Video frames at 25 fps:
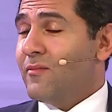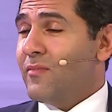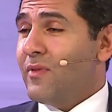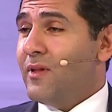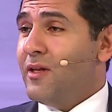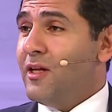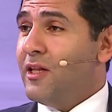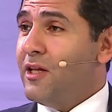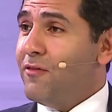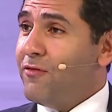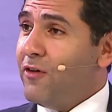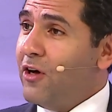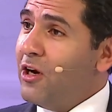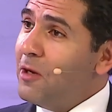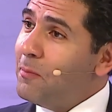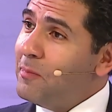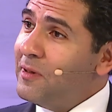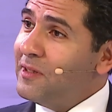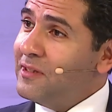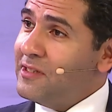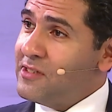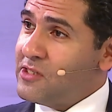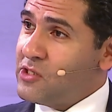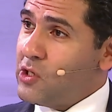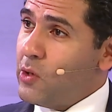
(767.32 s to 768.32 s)
the
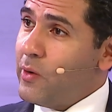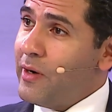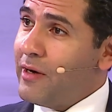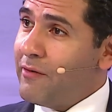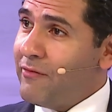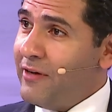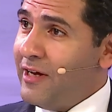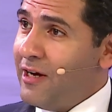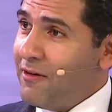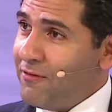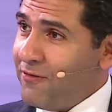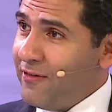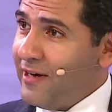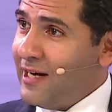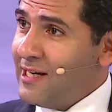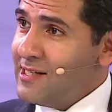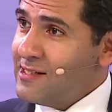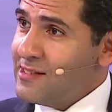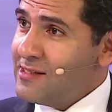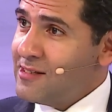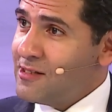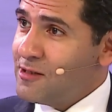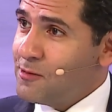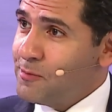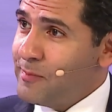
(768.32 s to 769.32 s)
development is going very
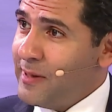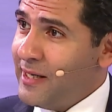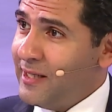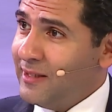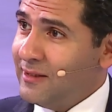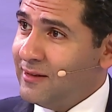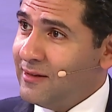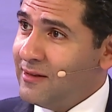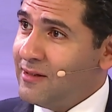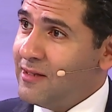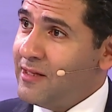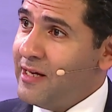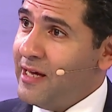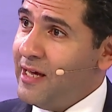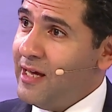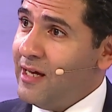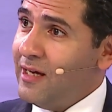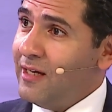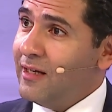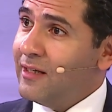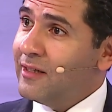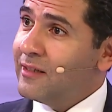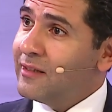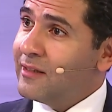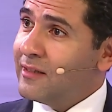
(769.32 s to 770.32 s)
fast, but
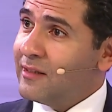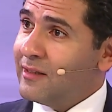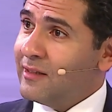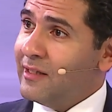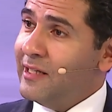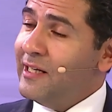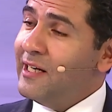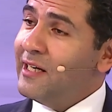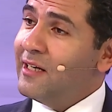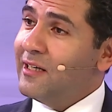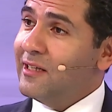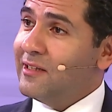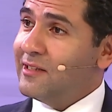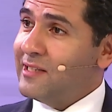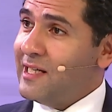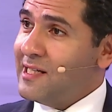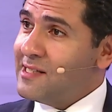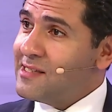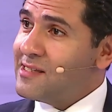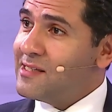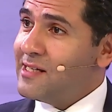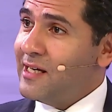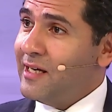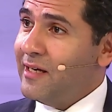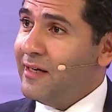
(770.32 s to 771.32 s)
the clinical
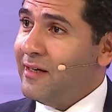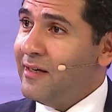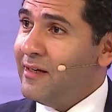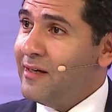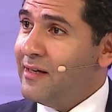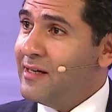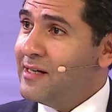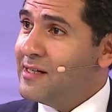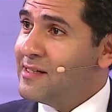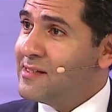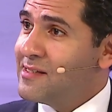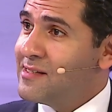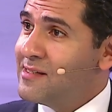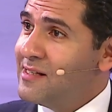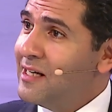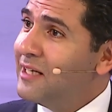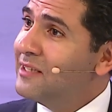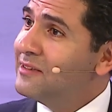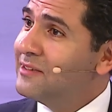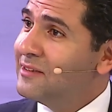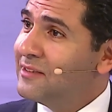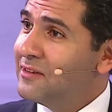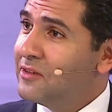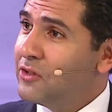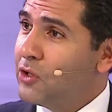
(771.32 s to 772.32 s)
testing is
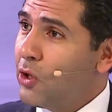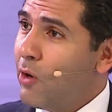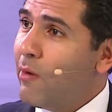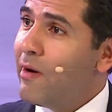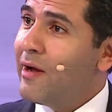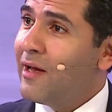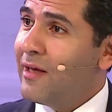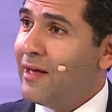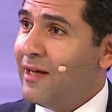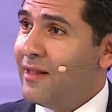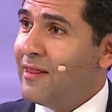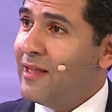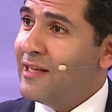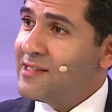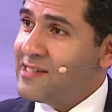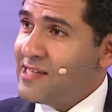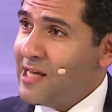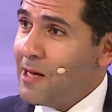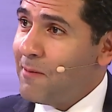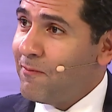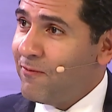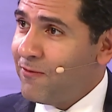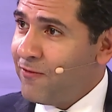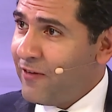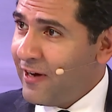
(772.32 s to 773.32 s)
not going at that
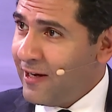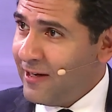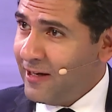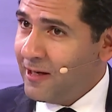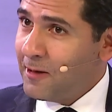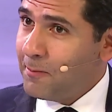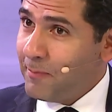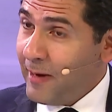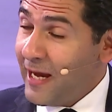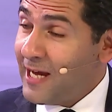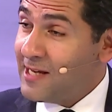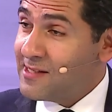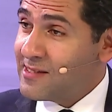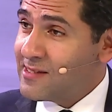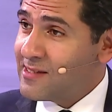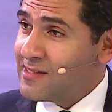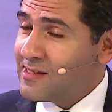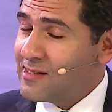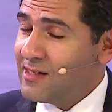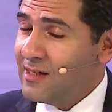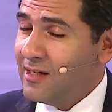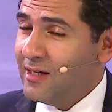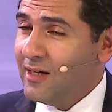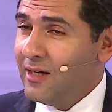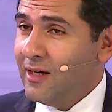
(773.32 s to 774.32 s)
same
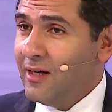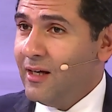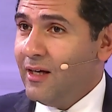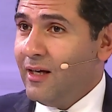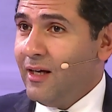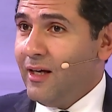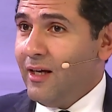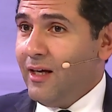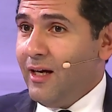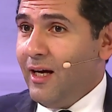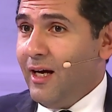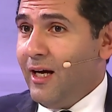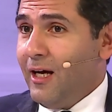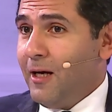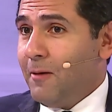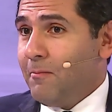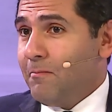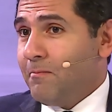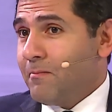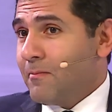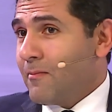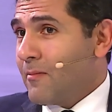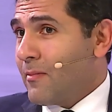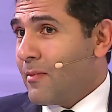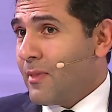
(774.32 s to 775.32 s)
pace.
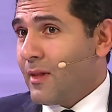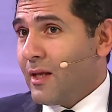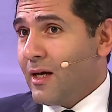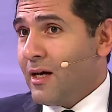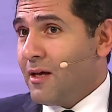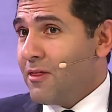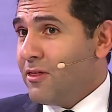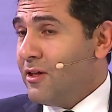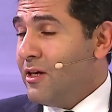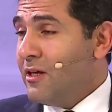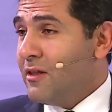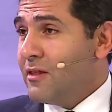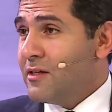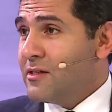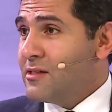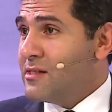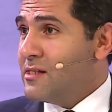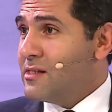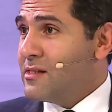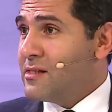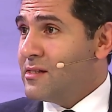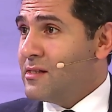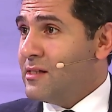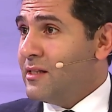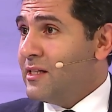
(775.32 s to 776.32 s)
I think this
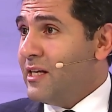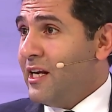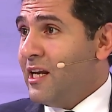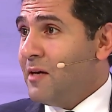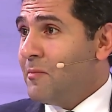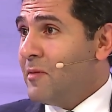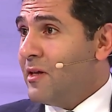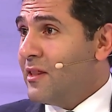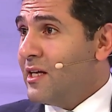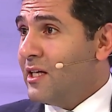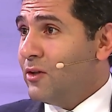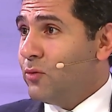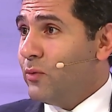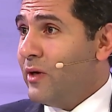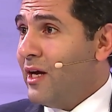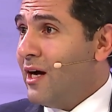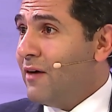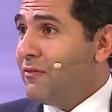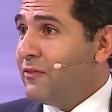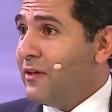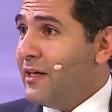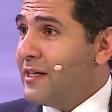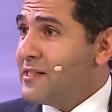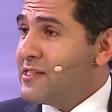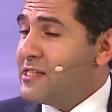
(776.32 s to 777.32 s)
is a dilemma that we
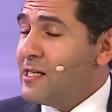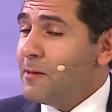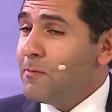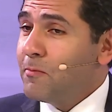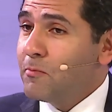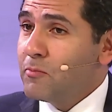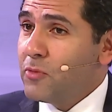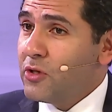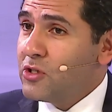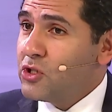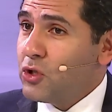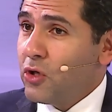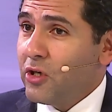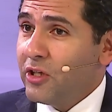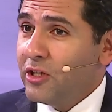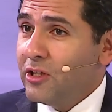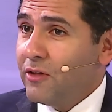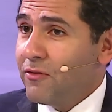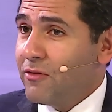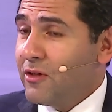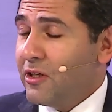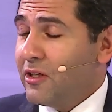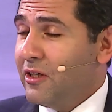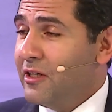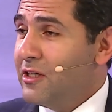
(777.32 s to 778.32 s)
have to accept. Majority
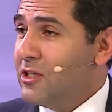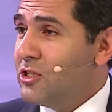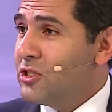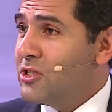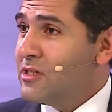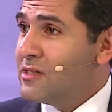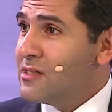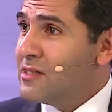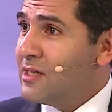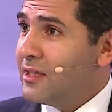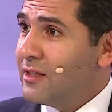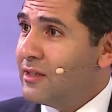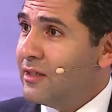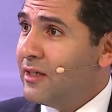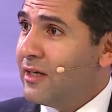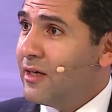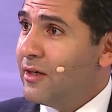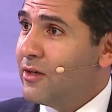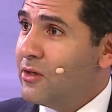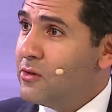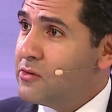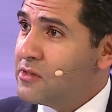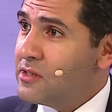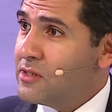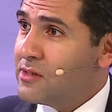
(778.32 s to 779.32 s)
of the clinicians that are
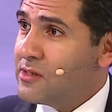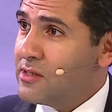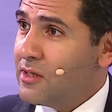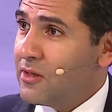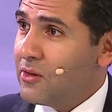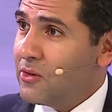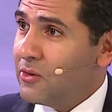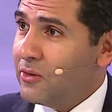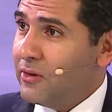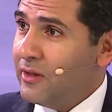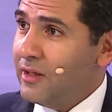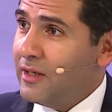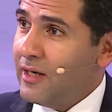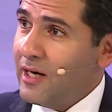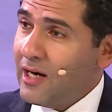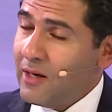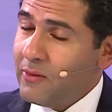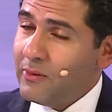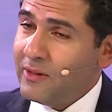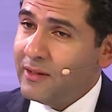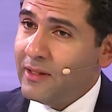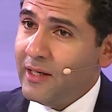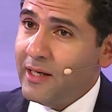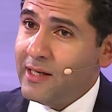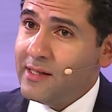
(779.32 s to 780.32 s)
using zirconia
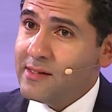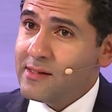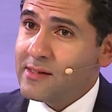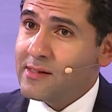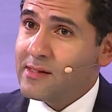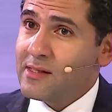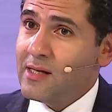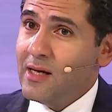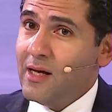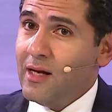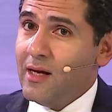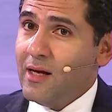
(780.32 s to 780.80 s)
nowadays,